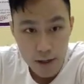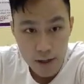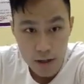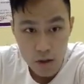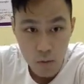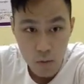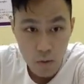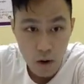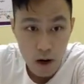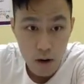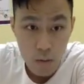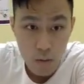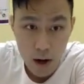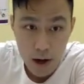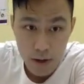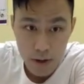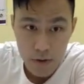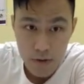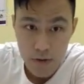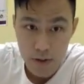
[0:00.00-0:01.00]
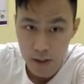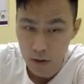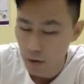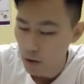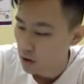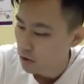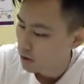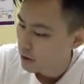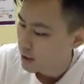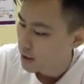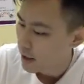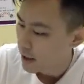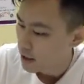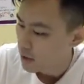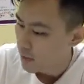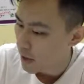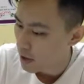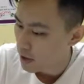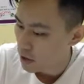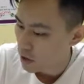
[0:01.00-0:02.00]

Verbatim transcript: So y equals 0, then x minus